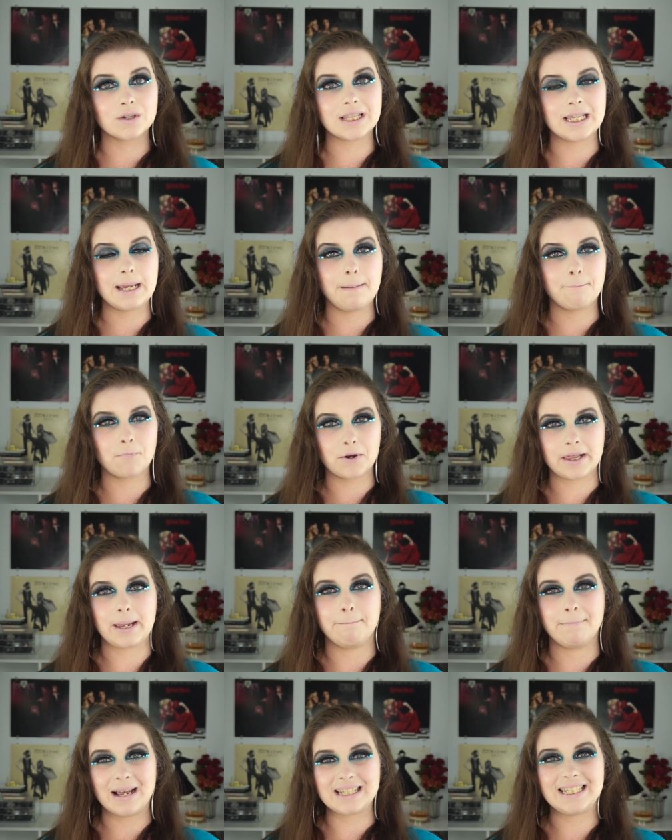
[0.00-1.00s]
really,
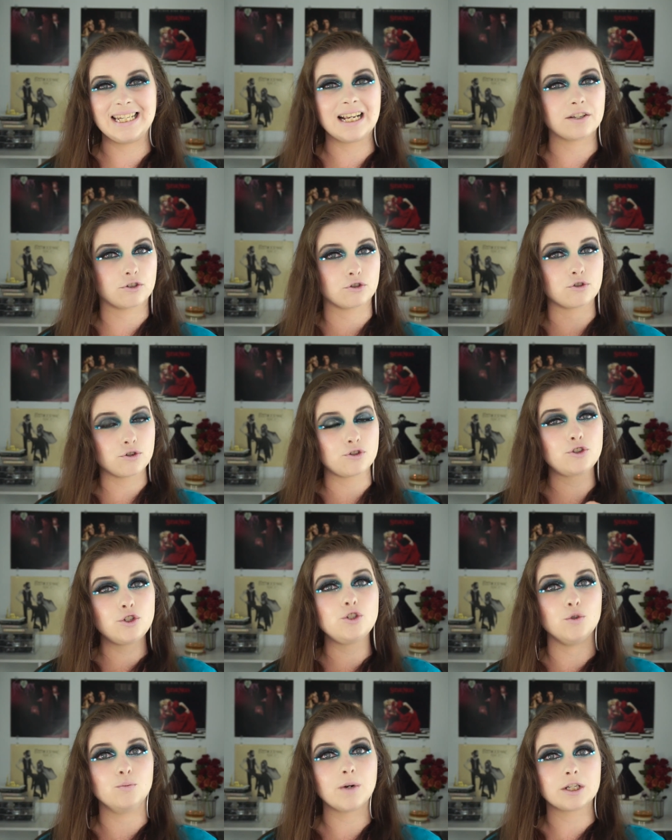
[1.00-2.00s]
really messy because there's just
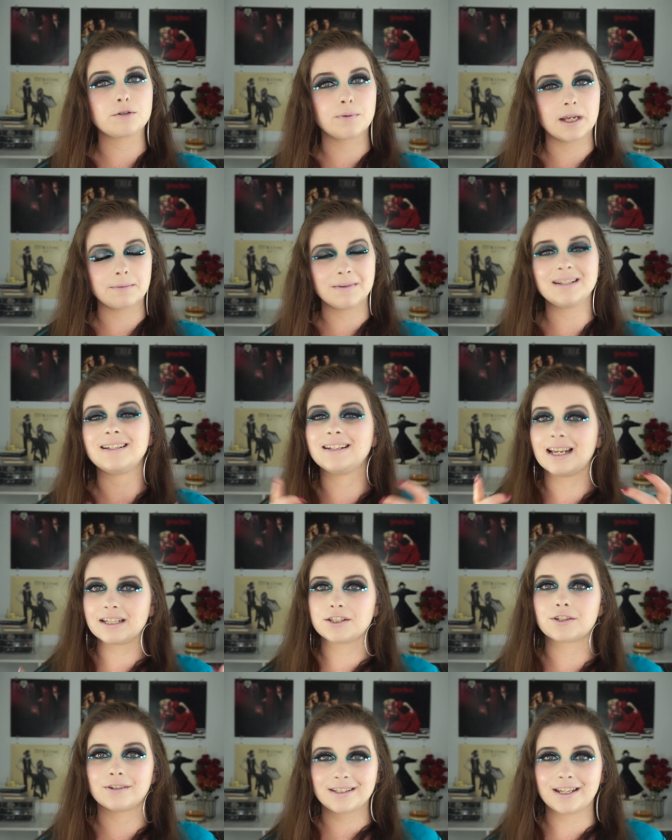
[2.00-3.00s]
too much pigment.
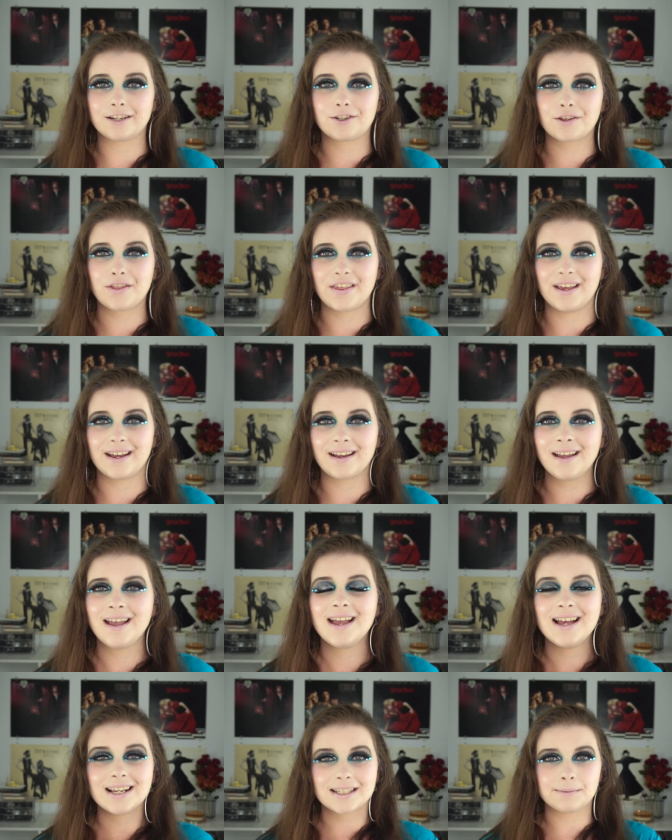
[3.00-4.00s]
Yes, there is such a thing.
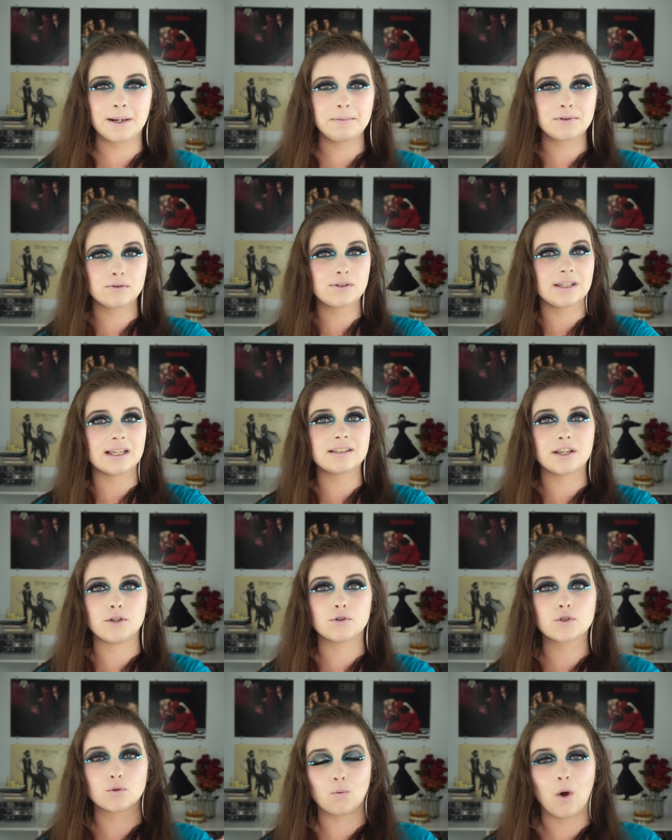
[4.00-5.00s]
Sometimes those things that
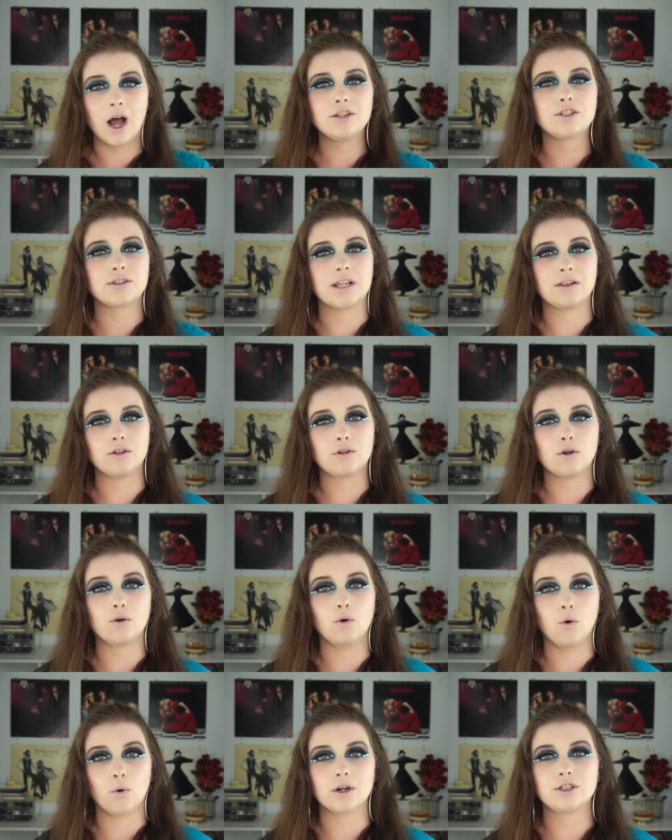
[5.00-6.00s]
you swatch that
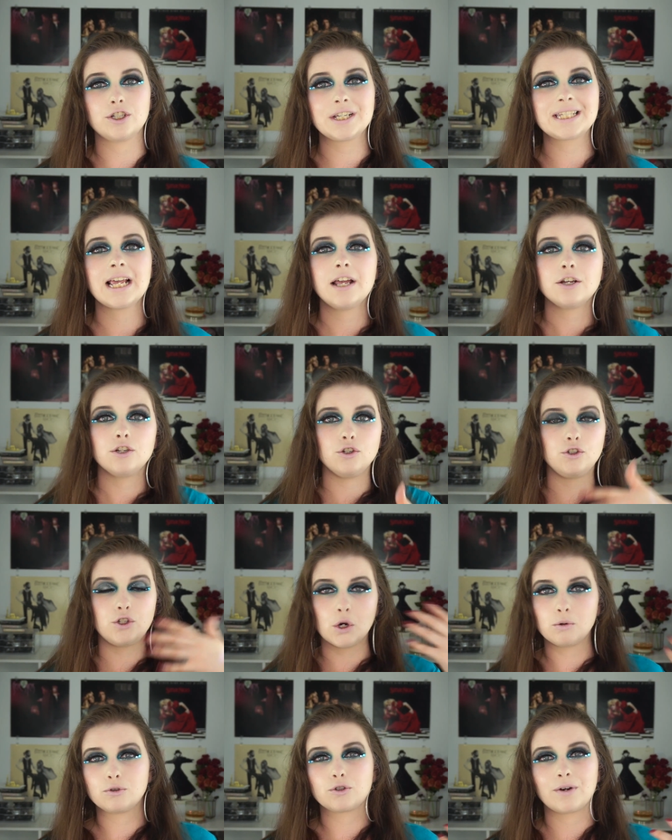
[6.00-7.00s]
look gorgeous
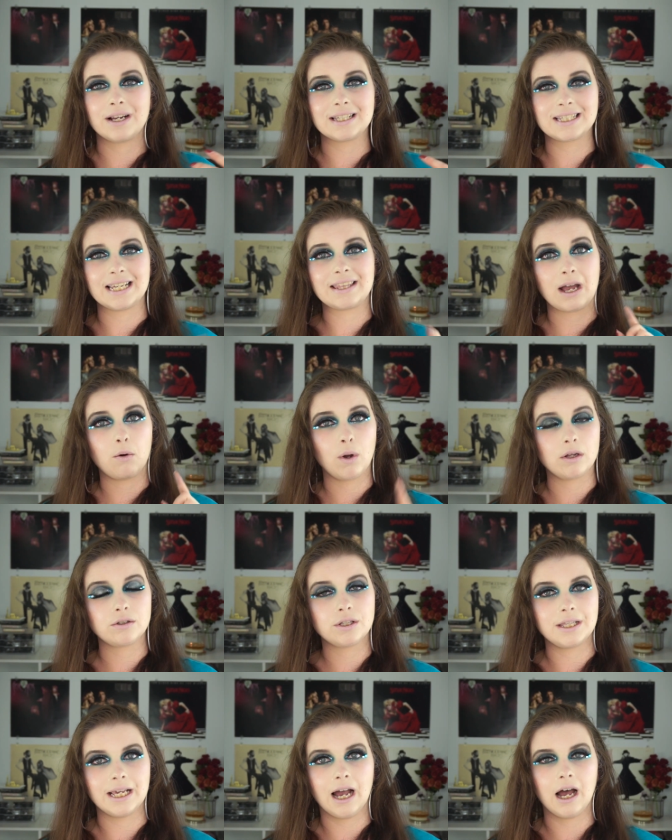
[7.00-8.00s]
don't translate that well
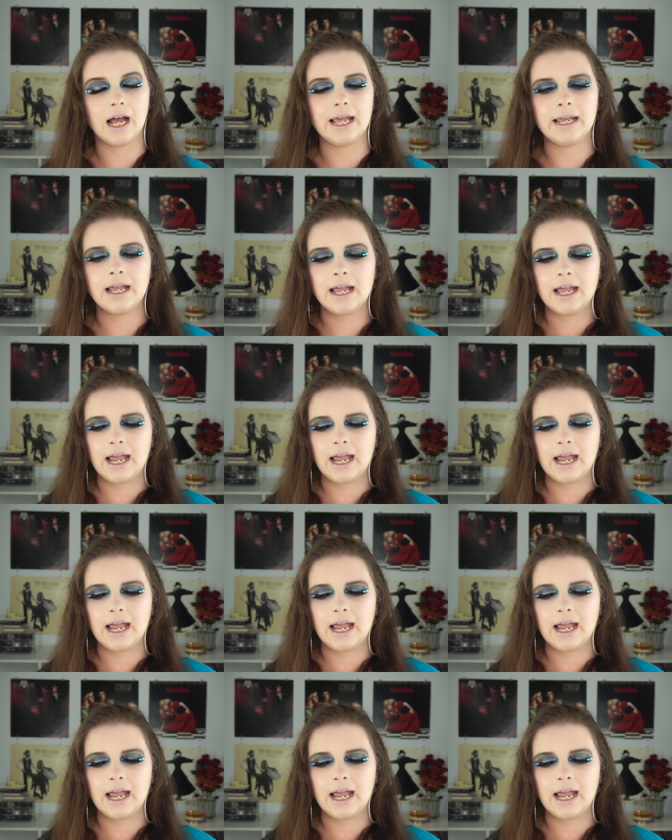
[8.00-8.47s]
to the eye.